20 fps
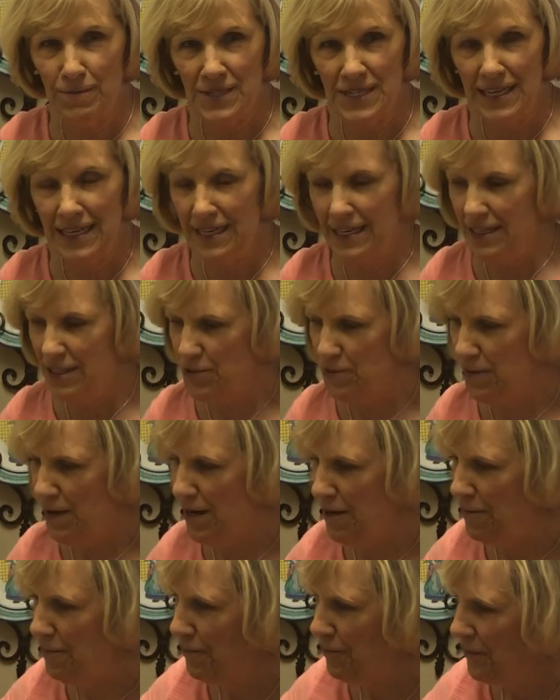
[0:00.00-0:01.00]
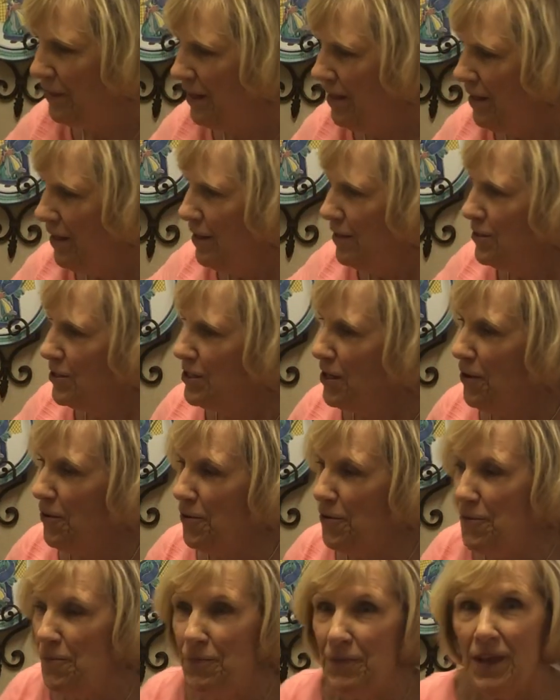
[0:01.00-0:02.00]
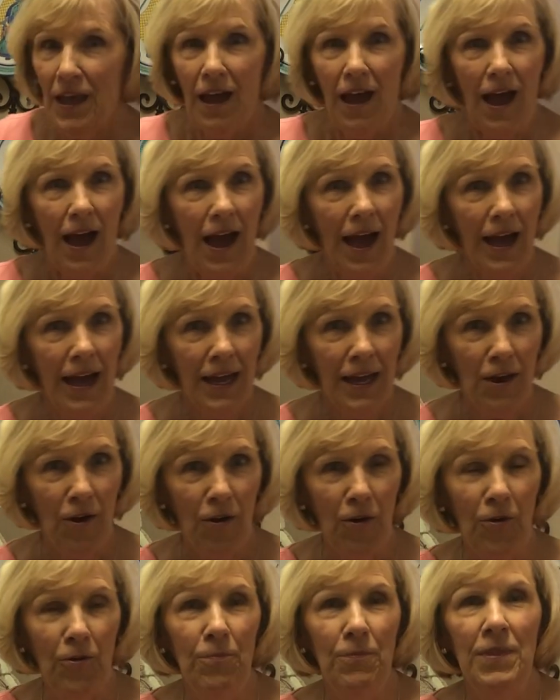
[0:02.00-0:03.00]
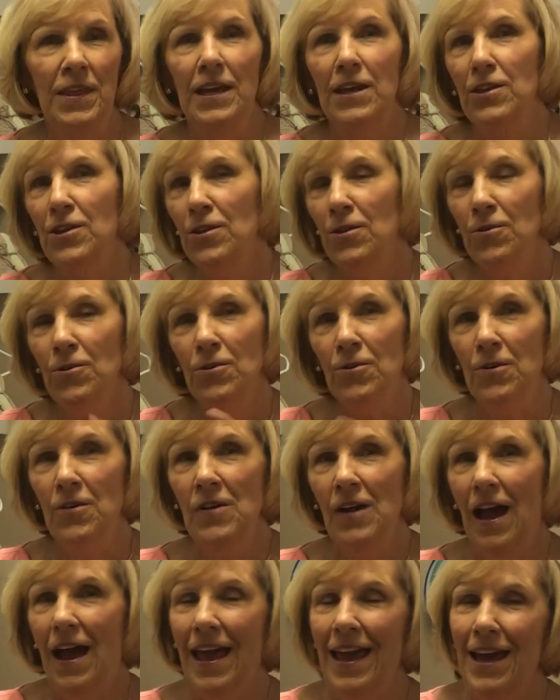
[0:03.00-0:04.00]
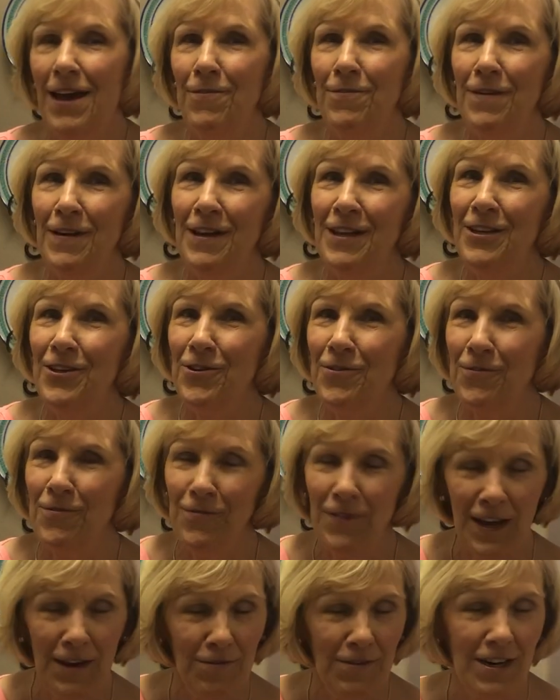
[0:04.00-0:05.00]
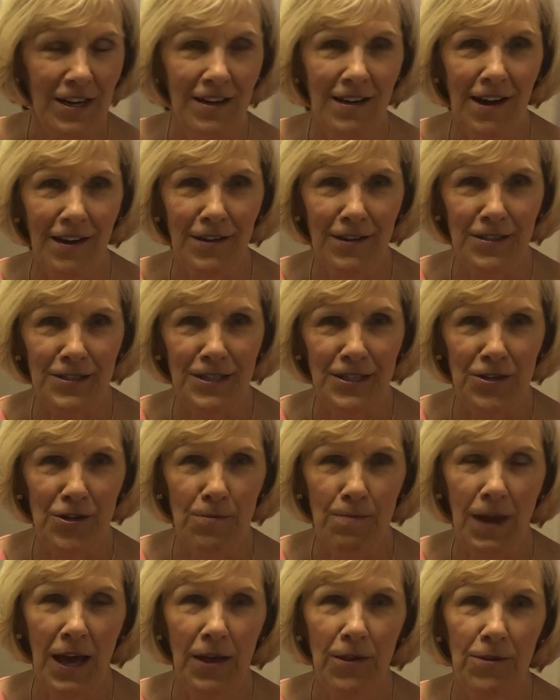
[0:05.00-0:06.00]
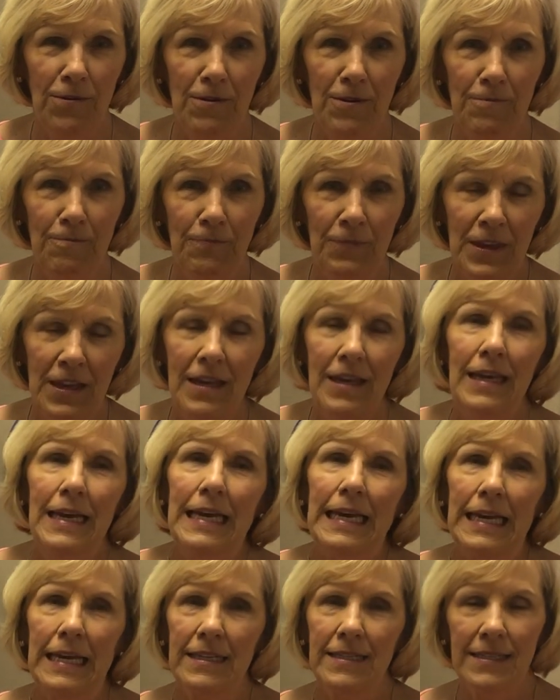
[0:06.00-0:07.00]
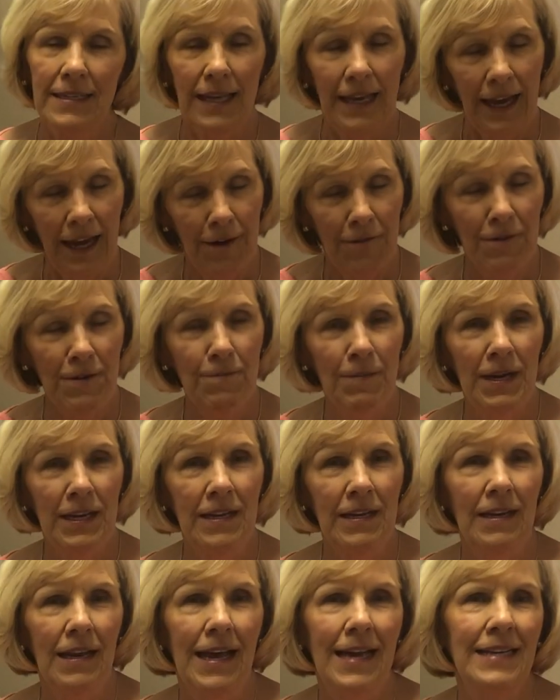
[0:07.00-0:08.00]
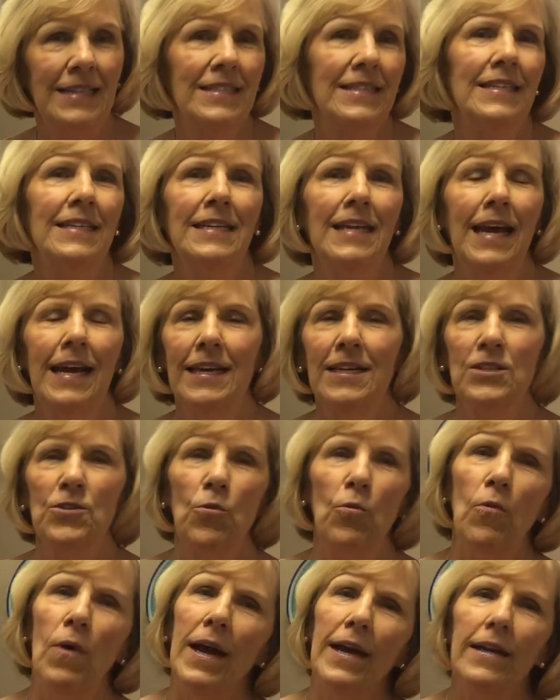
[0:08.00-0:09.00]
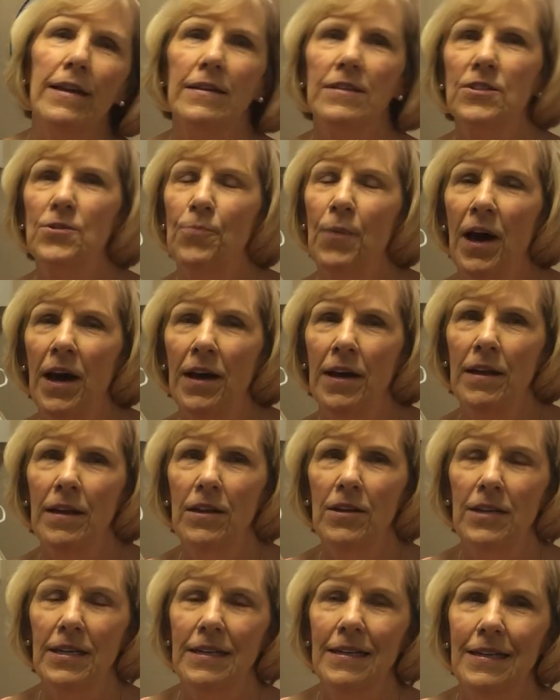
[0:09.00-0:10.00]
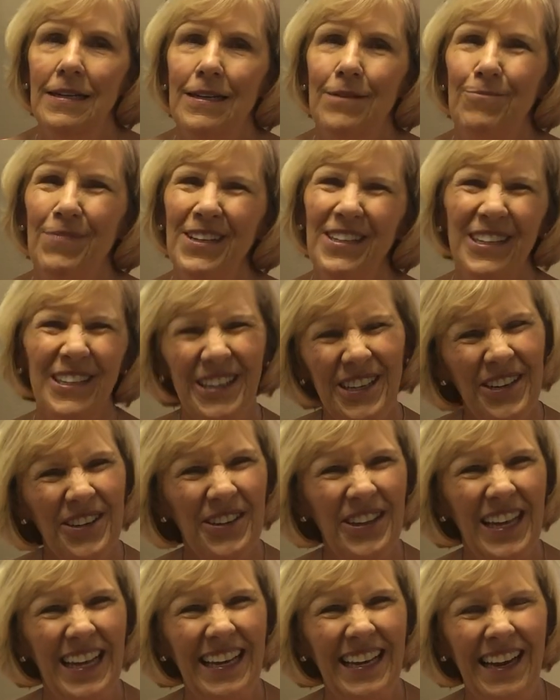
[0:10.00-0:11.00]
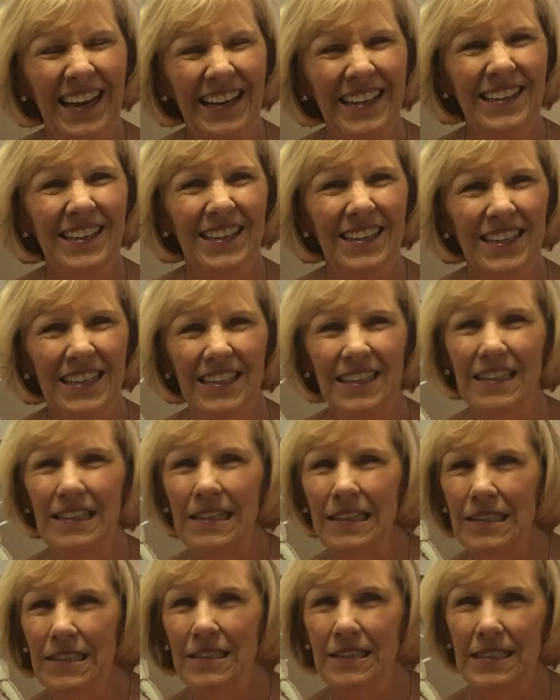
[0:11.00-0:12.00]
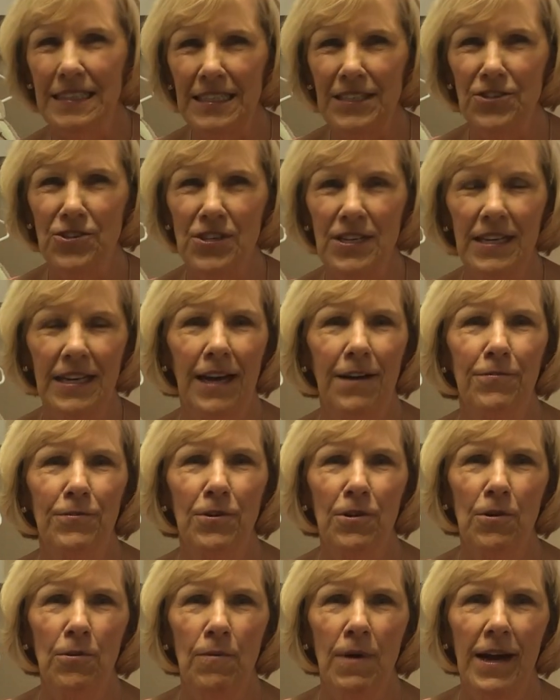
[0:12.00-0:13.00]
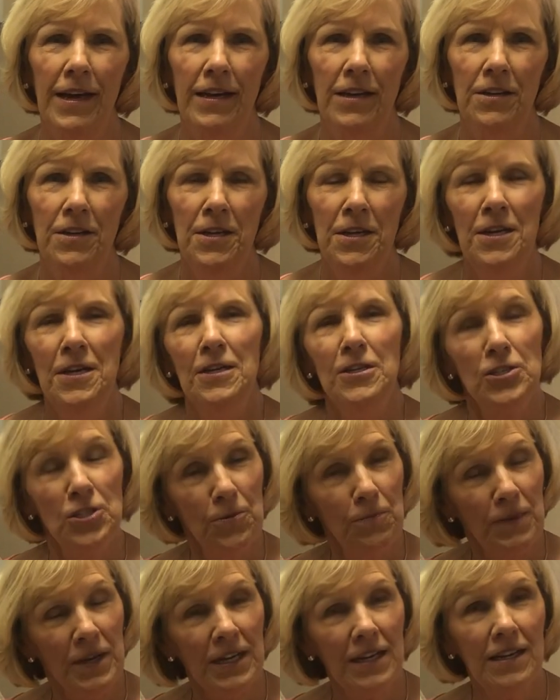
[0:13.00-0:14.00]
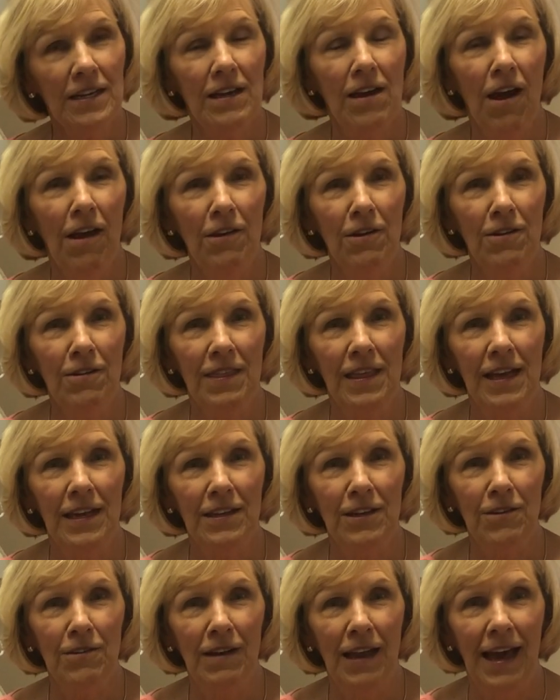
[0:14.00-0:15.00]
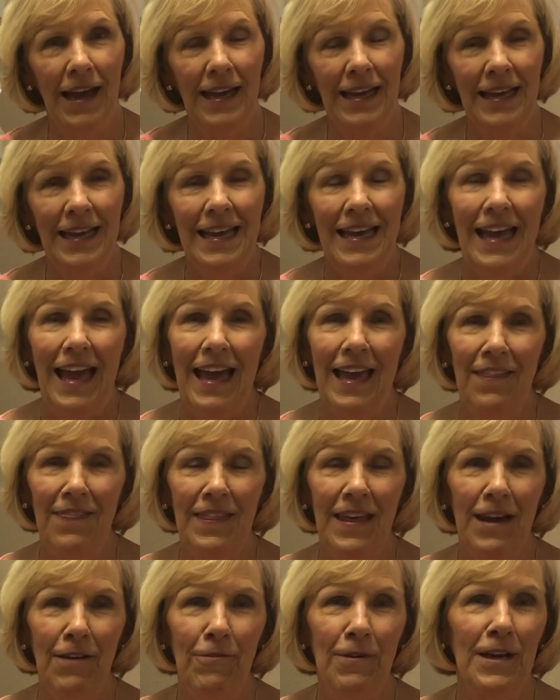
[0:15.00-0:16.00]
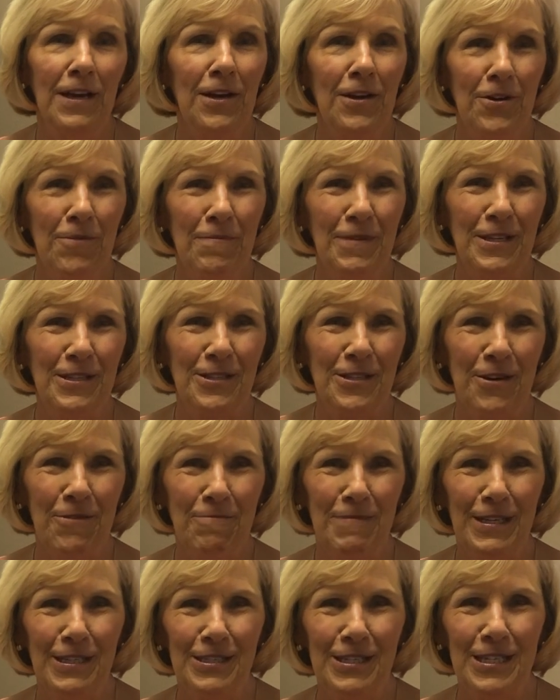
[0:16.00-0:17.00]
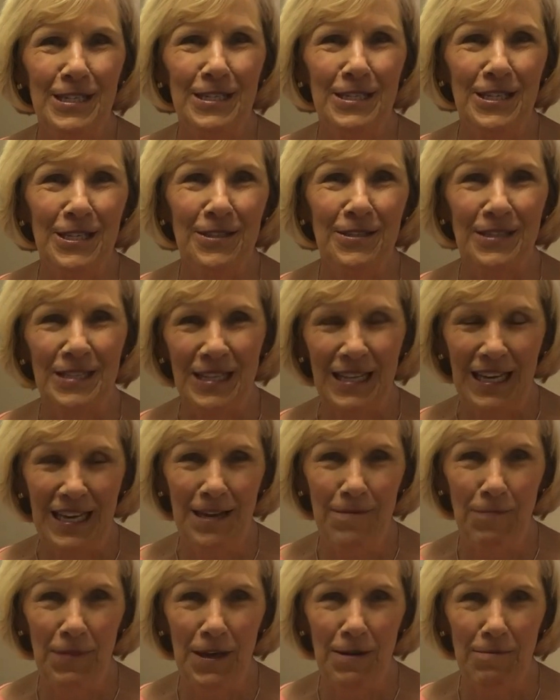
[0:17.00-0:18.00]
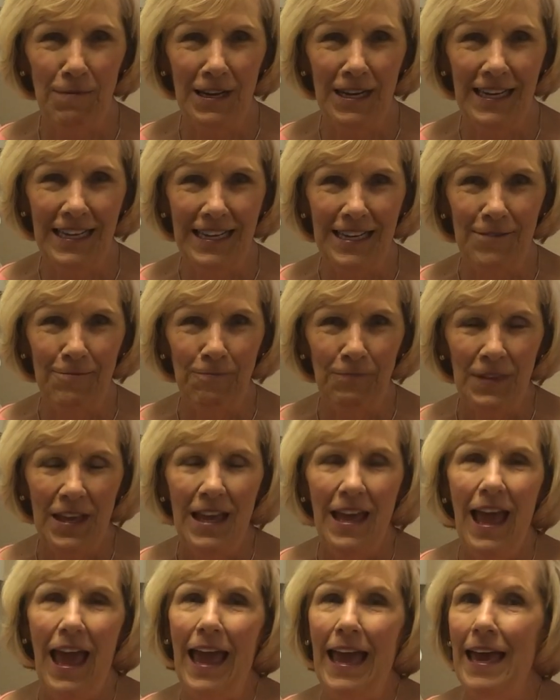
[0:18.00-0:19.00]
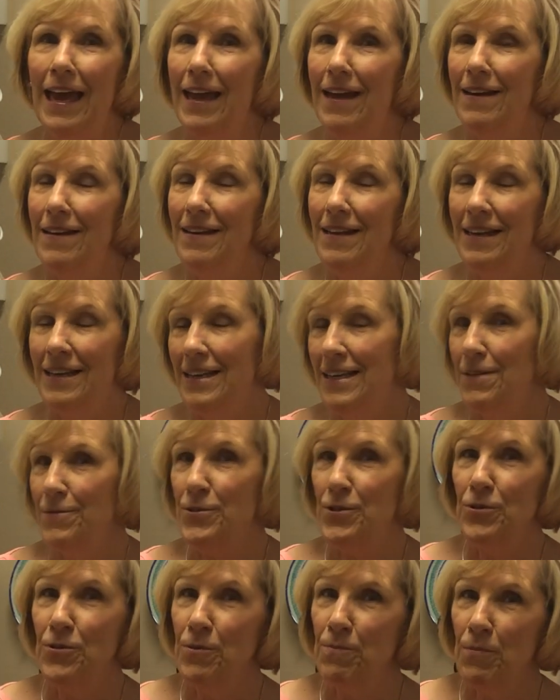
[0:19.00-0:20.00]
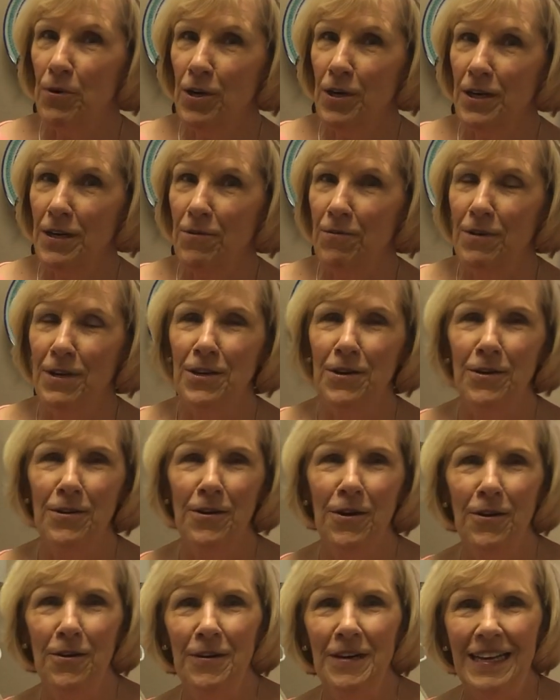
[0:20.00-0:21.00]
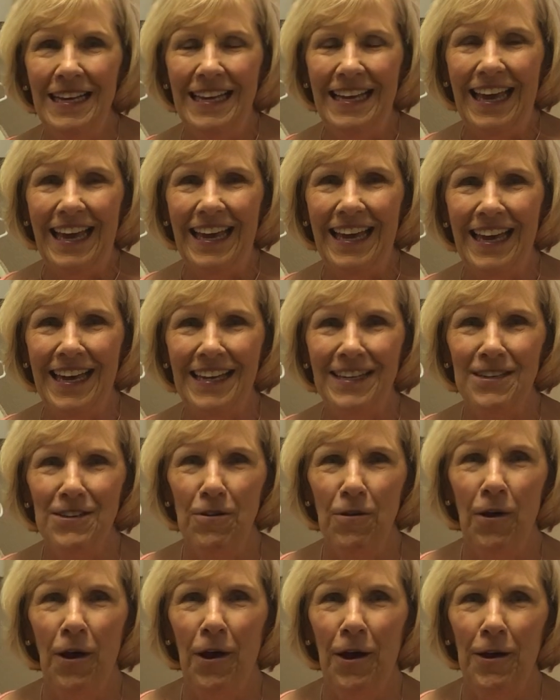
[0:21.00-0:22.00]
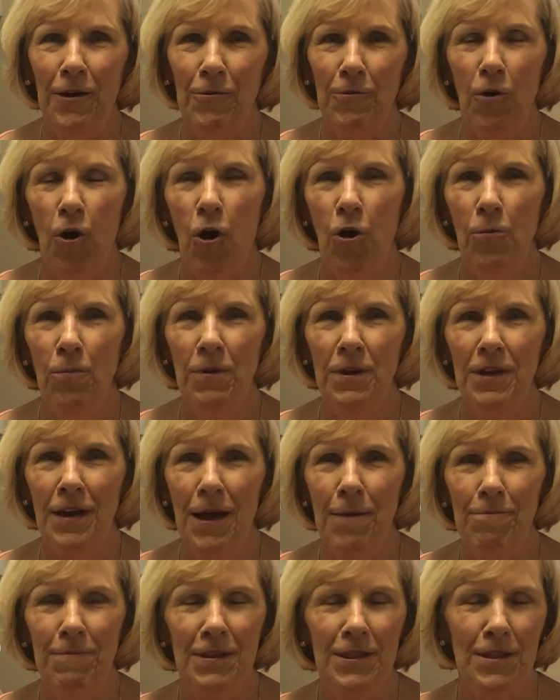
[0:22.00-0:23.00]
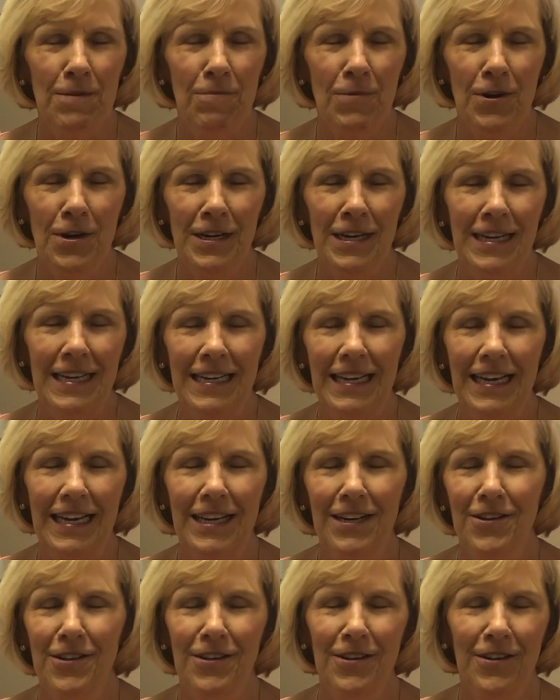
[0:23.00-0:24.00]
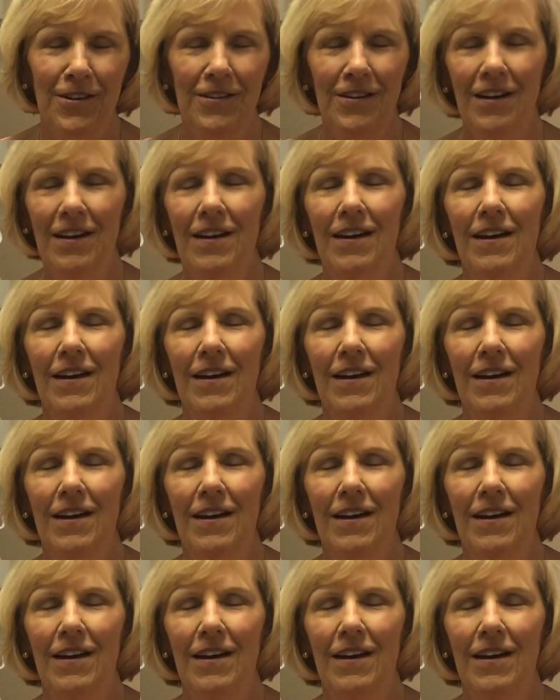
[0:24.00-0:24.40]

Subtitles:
sink as well. So I hope that you have your favorite colors in your bathroom. Everybody likes the nice white spa look, but they kind of look a little dingy after a while. So pick a color that you like, and that way it'll be so much easier to keep them clean. And it gives you a perk when you go and open up in the morning and you go,